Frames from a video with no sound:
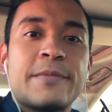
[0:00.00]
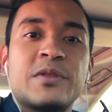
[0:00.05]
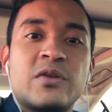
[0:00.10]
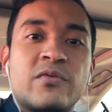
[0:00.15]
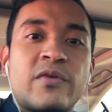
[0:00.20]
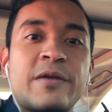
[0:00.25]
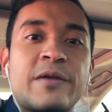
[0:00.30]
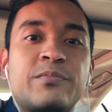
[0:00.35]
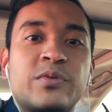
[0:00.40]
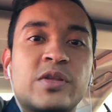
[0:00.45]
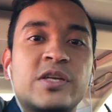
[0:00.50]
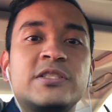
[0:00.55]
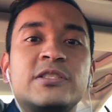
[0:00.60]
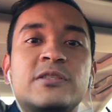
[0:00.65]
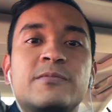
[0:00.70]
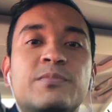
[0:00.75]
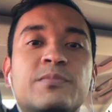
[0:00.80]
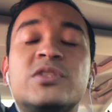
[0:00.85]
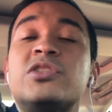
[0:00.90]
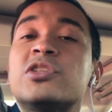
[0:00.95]
in the right place.
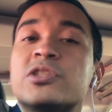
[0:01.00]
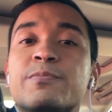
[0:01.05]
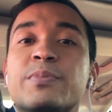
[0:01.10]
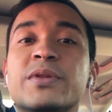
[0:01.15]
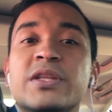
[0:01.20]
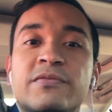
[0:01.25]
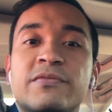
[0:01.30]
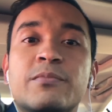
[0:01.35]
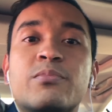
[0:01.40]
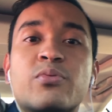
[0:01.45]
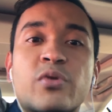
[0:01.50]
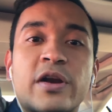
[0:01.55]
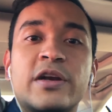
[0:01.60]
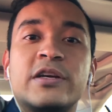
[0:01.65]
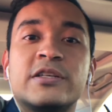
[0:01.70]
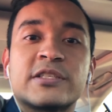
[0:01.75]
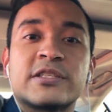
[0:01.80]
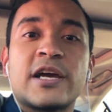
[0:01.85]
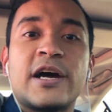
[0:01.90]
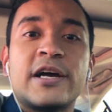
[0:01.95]
But just believe in
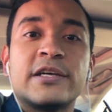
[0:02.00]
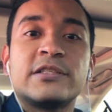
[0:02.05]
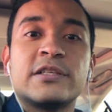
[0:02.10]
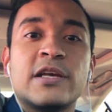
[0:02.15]
prayers, guys.